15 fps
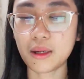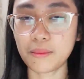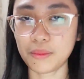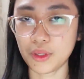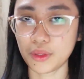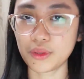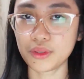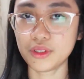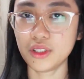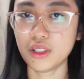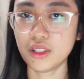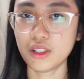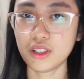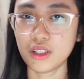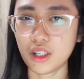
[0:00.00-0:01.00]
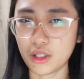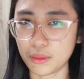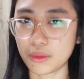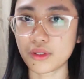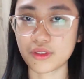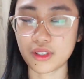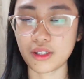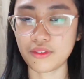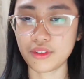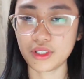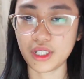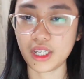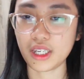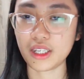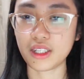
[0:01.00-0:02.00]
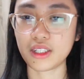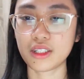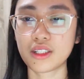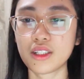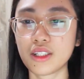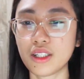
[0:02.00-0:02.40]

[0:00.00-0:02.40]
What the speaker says: upload almost every day